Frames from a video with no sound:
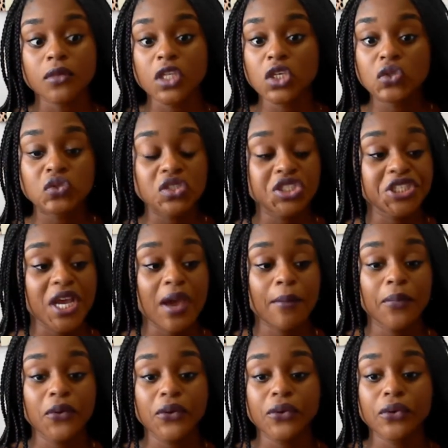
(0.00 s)
use a
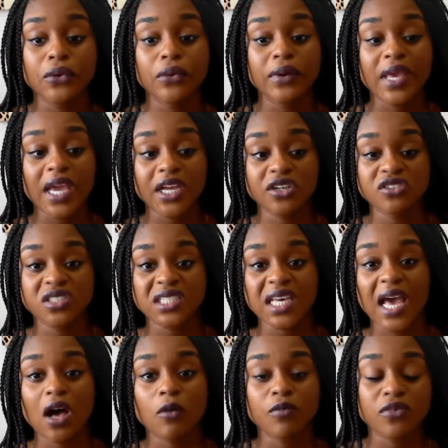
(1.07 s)
shampoo, get your
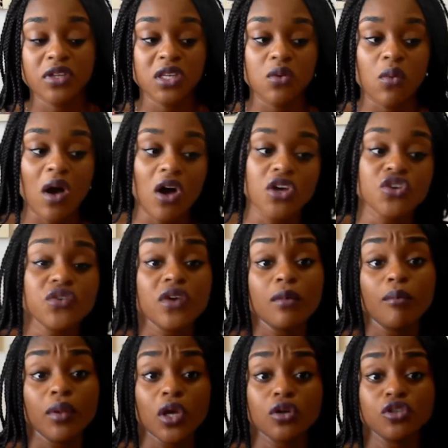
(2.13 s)
scalp really well. You
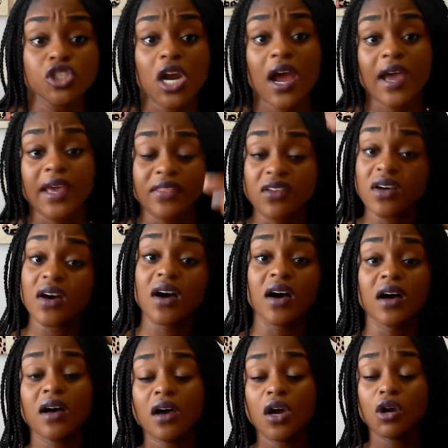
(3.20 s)
can blow dry
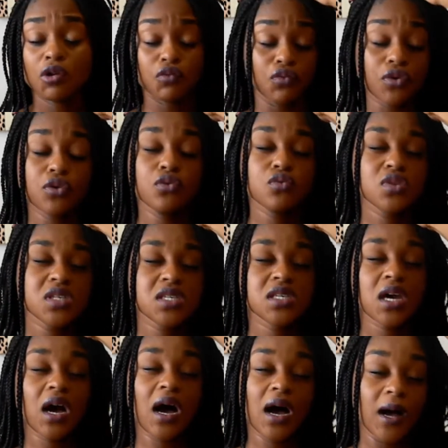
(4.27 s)
the roots
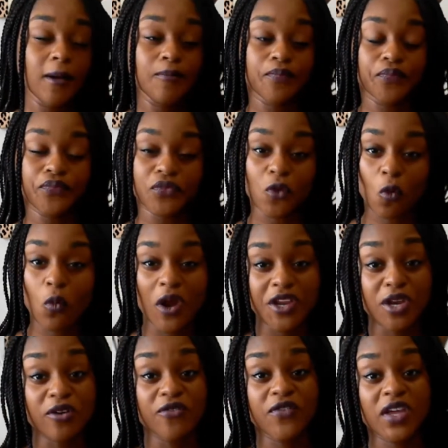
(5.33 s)

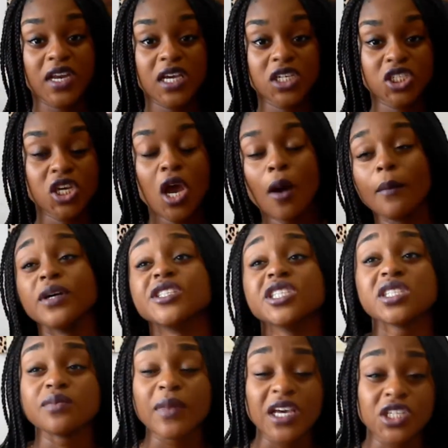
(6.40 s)
when you're finished, but
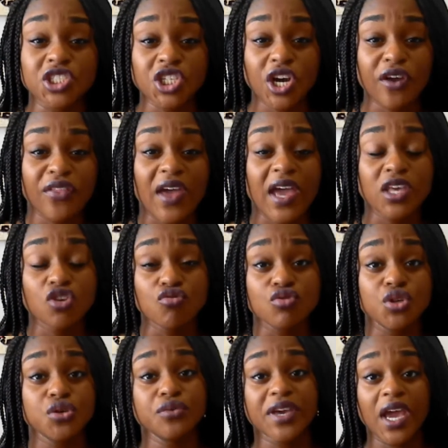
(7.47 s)
just make sure that you
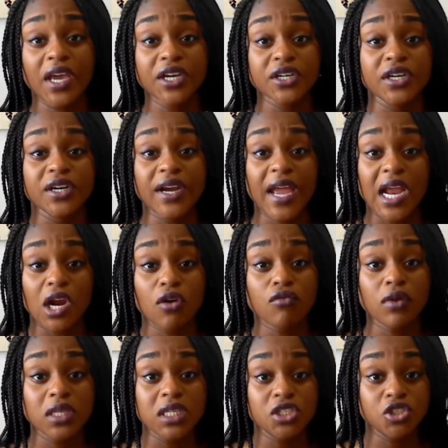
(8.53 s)
do get your hair
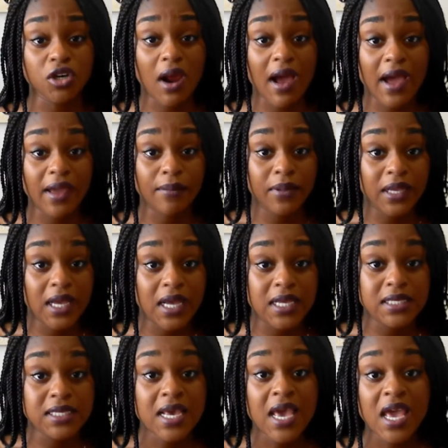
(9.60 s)
really dry,
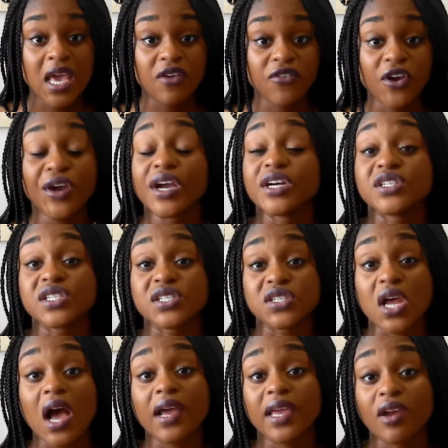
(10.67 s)
because if your hair does
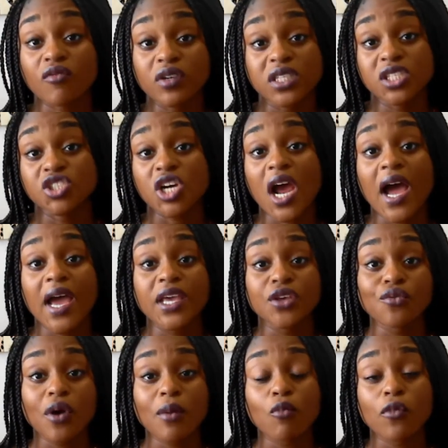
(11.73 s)
not get really dry,
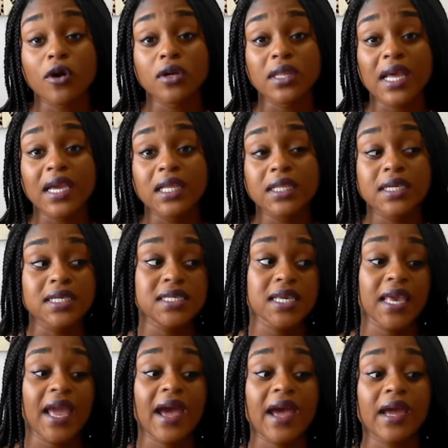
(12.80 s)
you are more likely
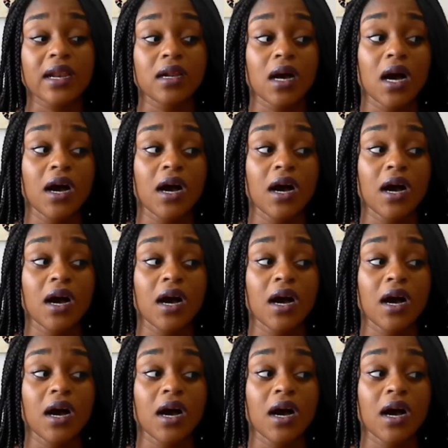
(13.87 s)
to get